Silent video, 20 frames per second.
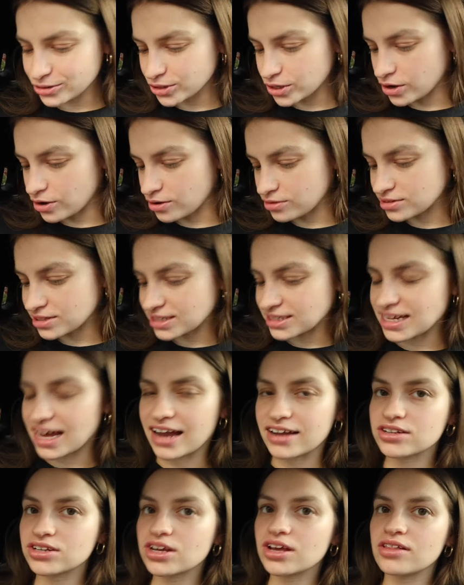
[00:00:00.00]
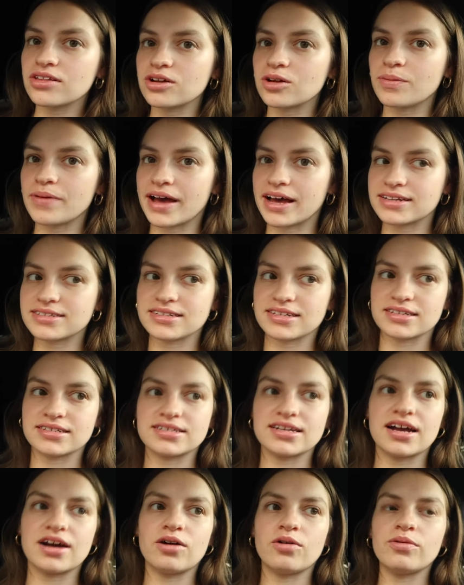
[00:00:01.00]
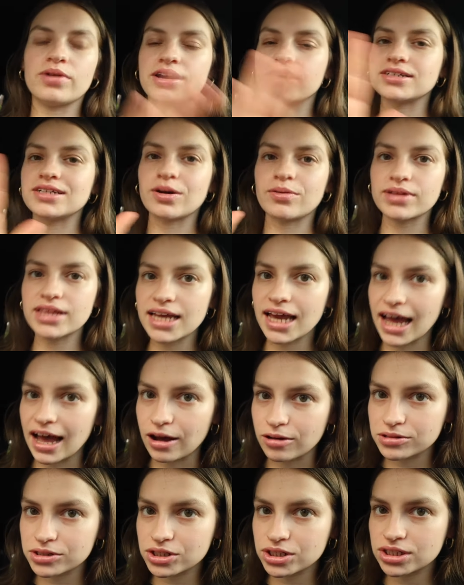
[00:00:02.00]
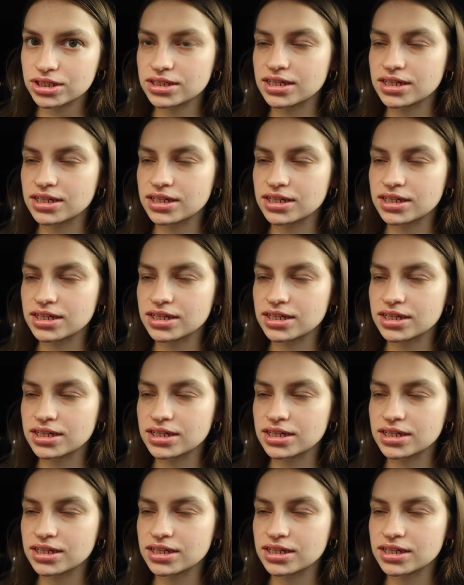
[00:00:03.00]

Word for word: Joe's. It's actually a little past six now. We are done with the couch.